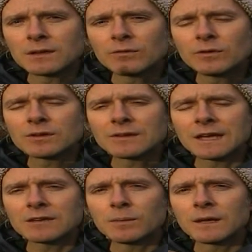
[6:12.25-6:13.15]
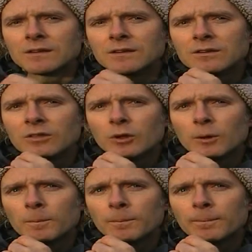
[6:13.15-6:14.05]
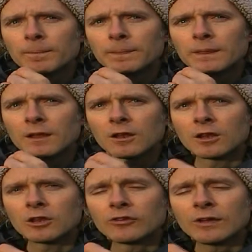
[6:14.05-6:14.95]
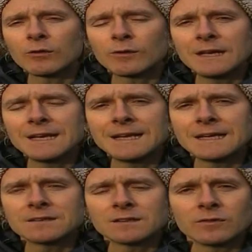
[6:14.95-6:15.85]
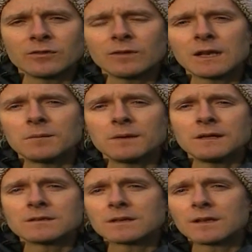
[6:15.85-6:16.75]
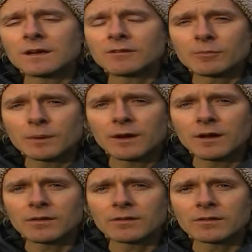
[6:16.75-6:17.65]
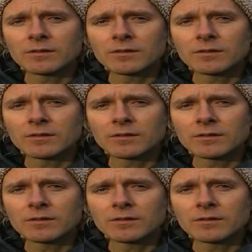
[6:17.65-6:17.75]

The first aspect is that self-healing, self-development is the life path